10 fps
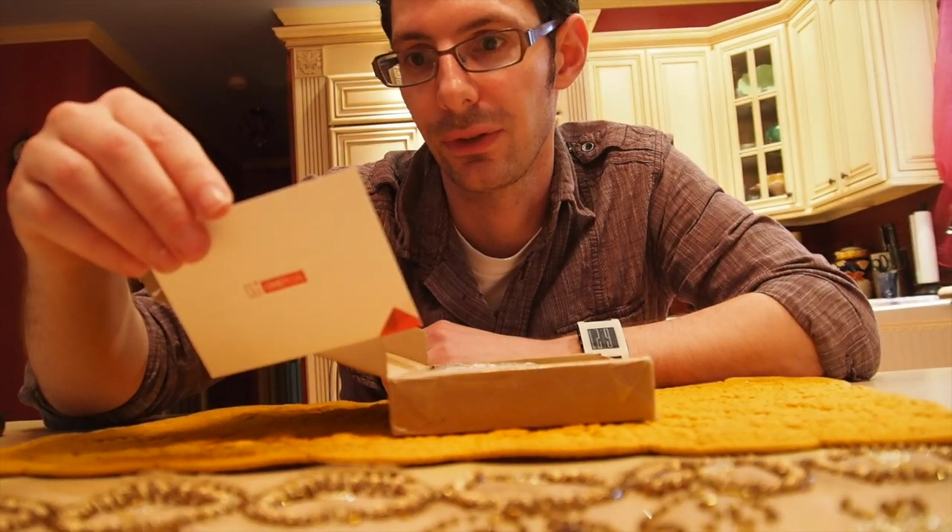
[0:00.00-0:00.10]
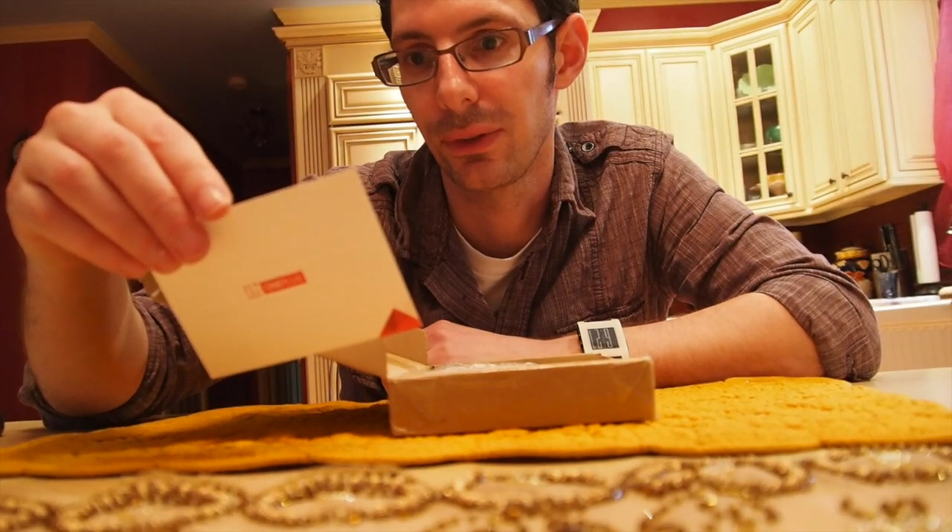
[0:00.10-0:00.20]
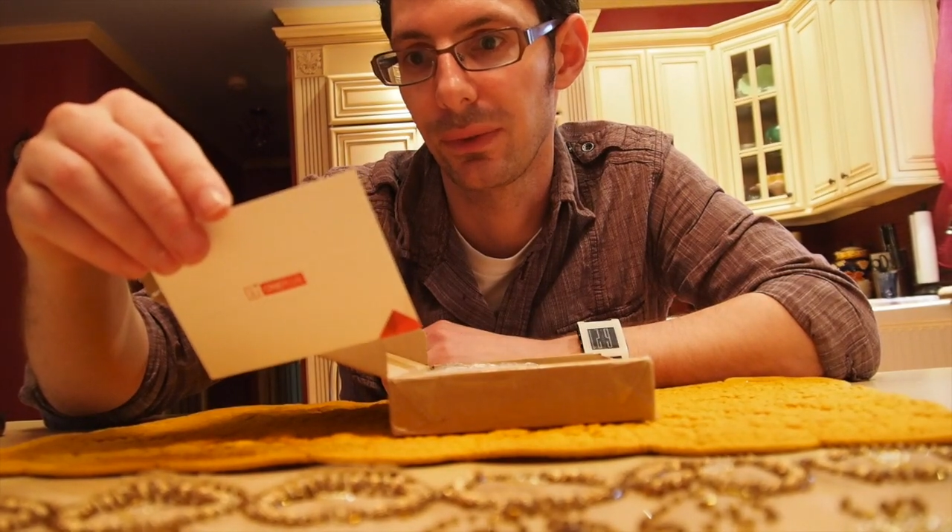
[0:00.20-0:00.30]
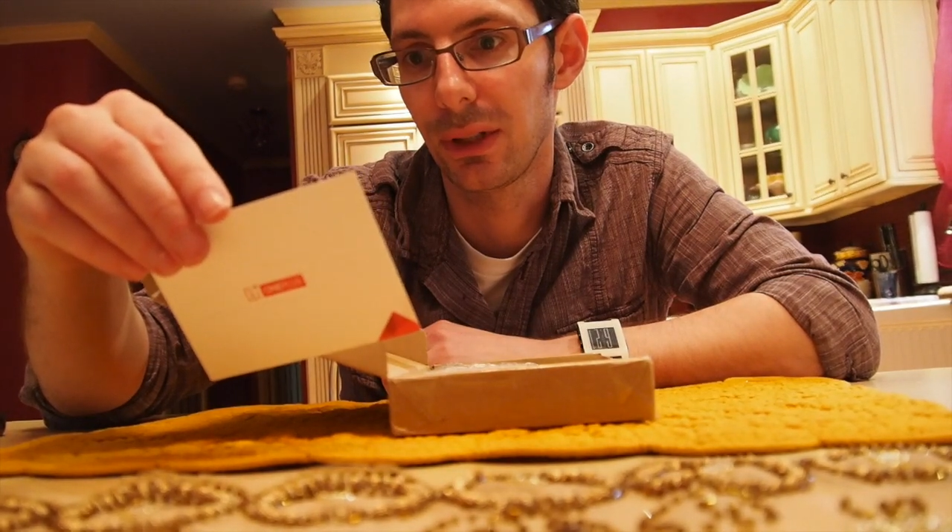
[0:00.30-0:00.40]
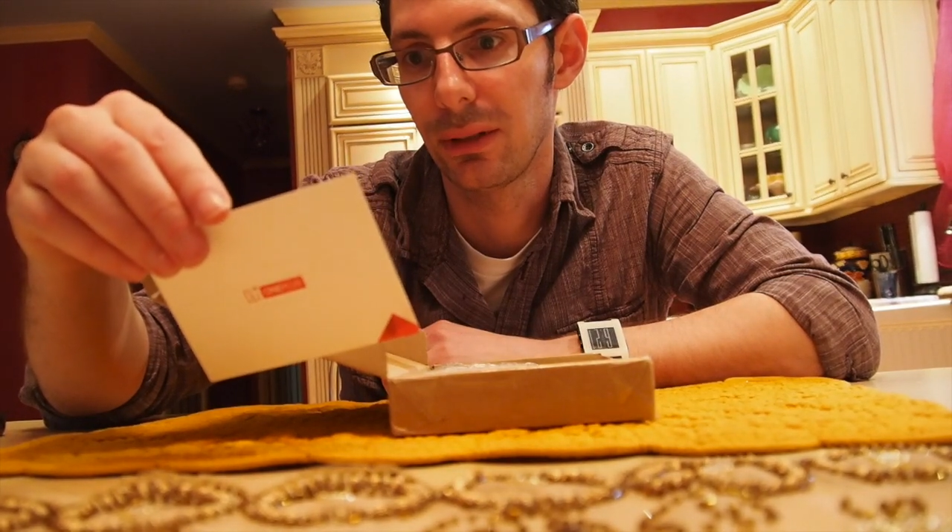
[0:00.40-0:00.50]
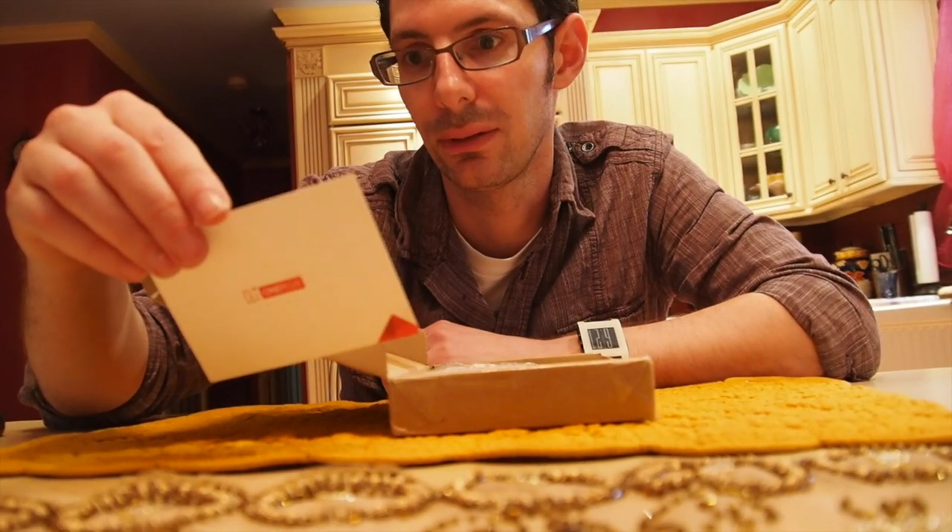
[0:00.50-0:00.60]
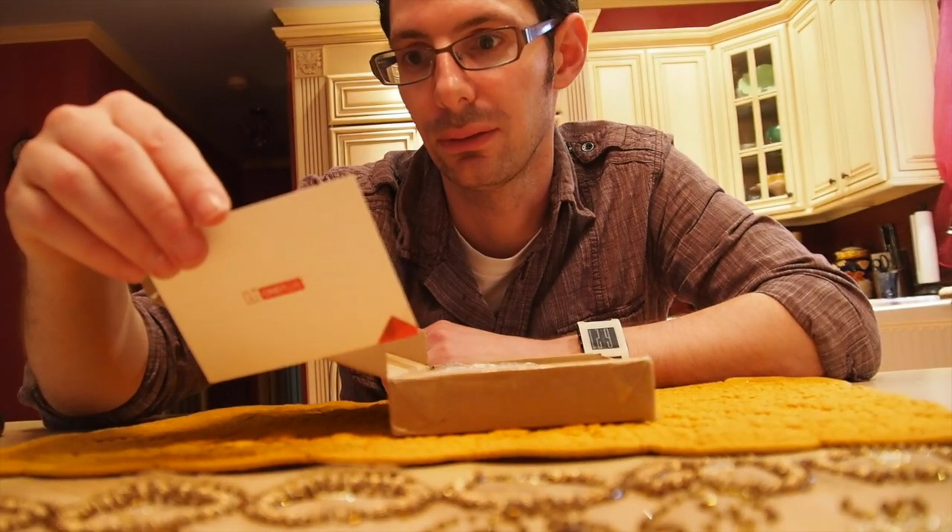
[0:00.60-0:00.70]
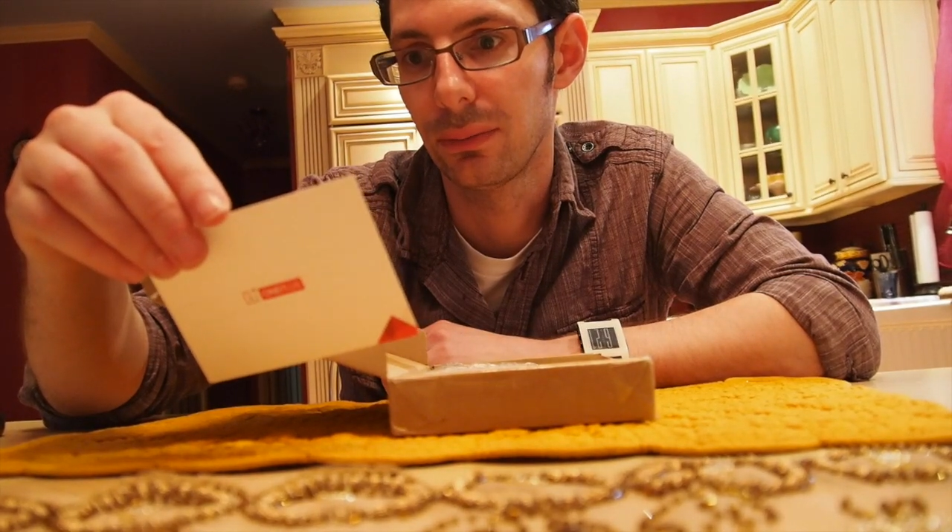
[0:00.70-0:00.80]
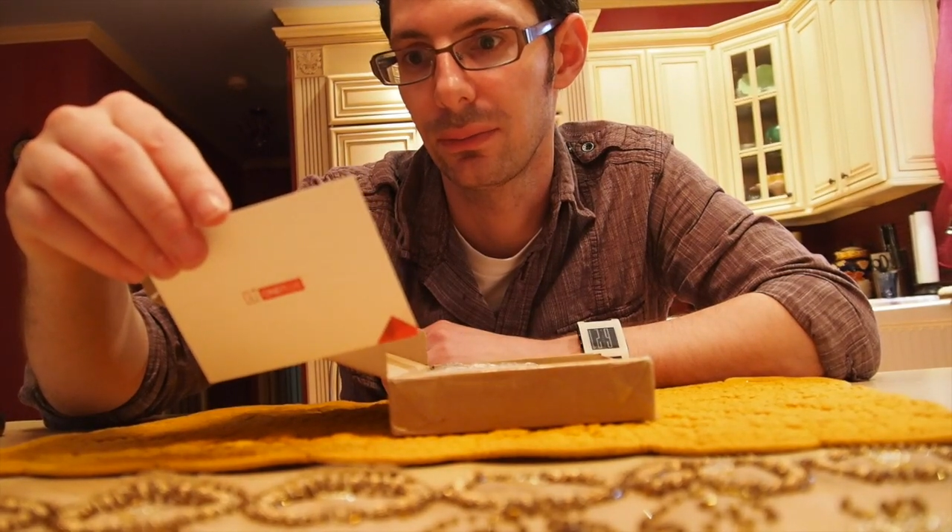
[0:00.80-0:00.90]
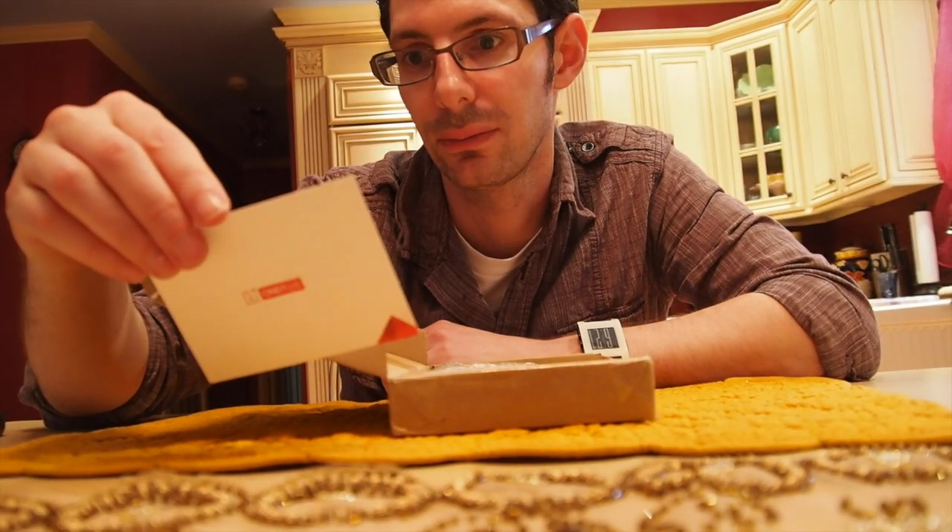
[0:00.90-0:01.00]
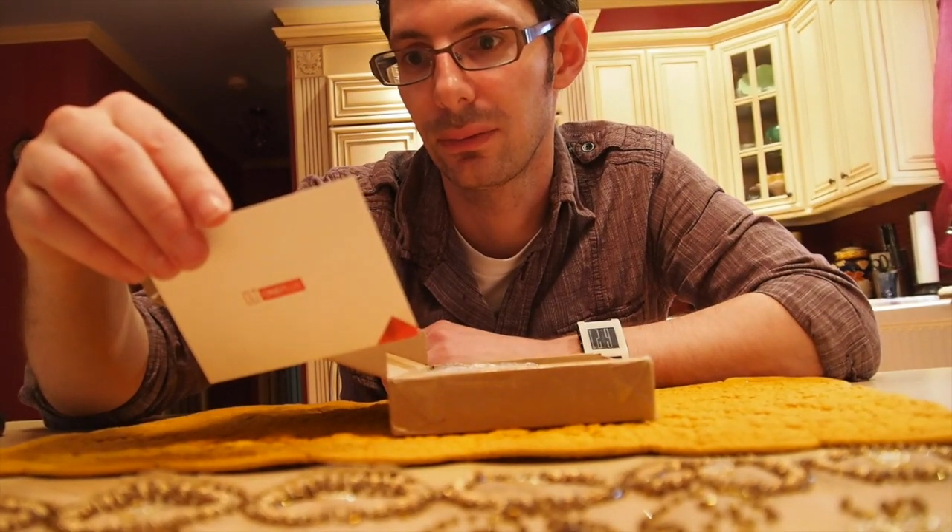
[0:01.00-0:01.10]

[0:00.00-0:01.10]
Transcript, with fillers: someday you will